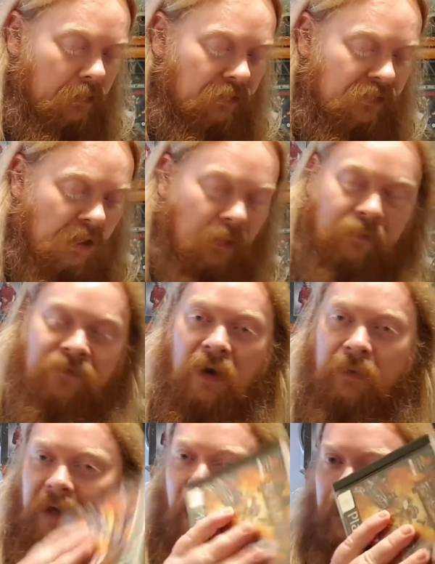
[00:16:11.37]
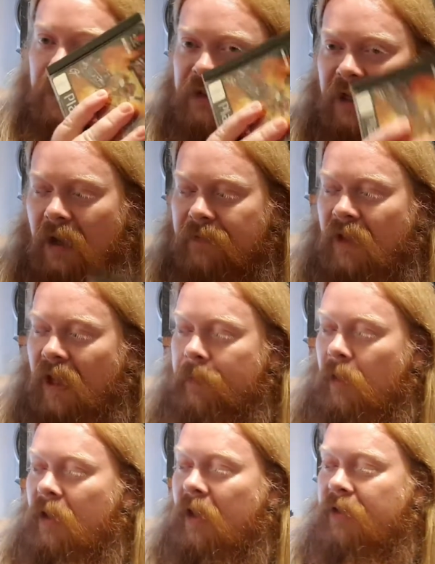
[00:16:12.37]
So very happy to have that in
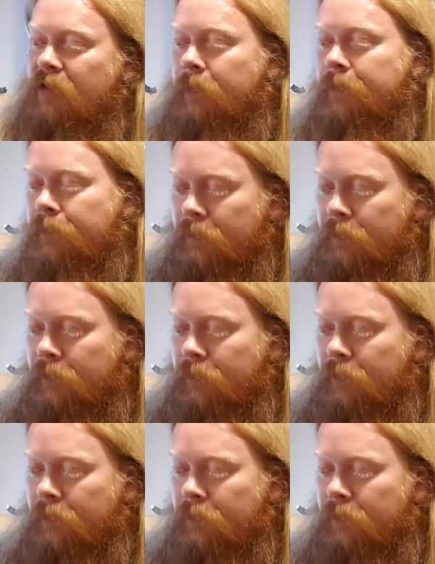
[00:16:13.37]
my collection.